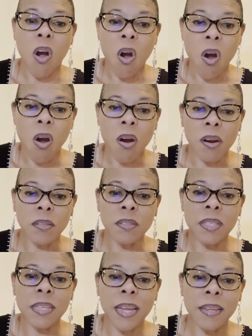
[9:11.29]
are
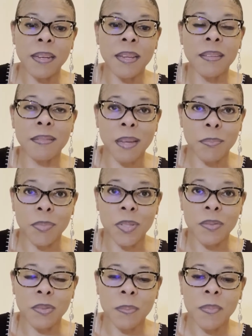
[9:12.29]
to gain
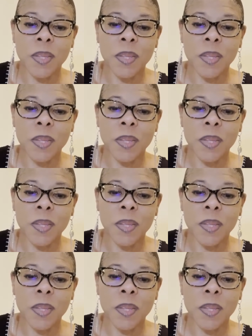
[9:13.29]
acceptance